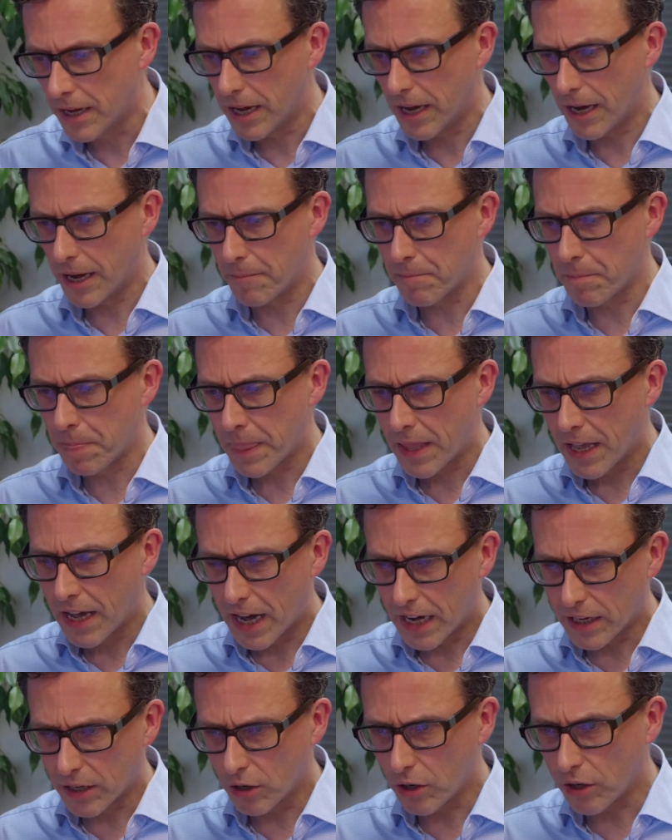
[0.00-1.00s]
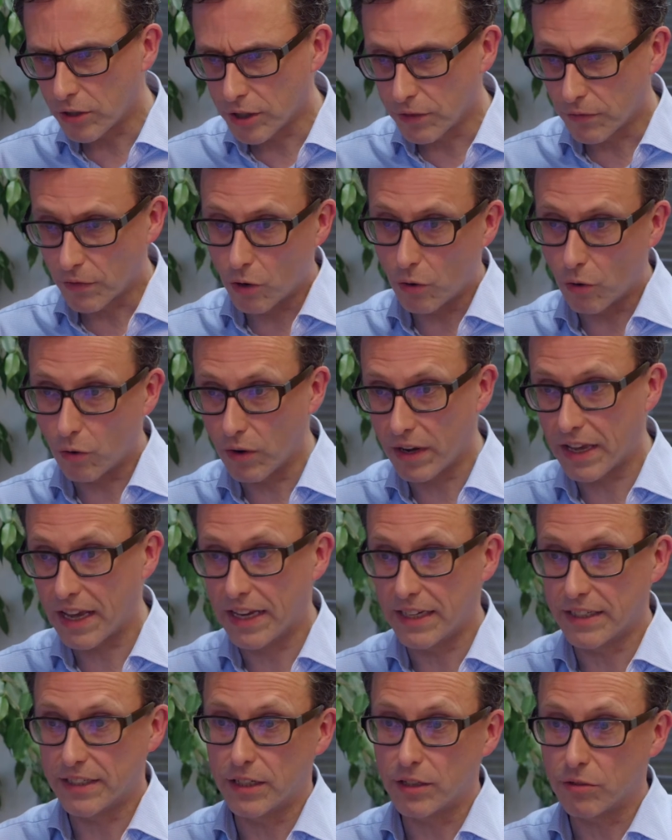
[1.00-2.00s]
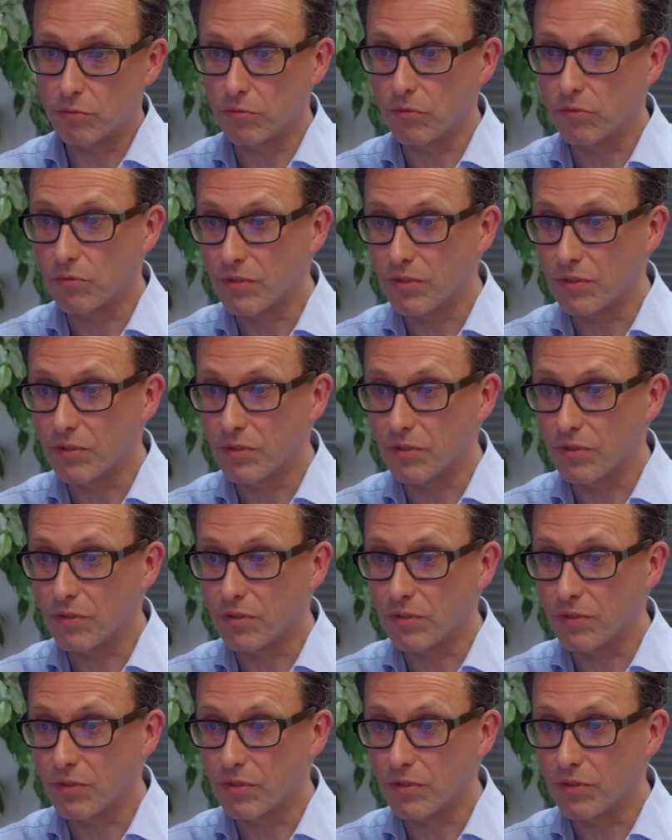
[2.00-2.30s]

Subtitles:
And a lot of court cases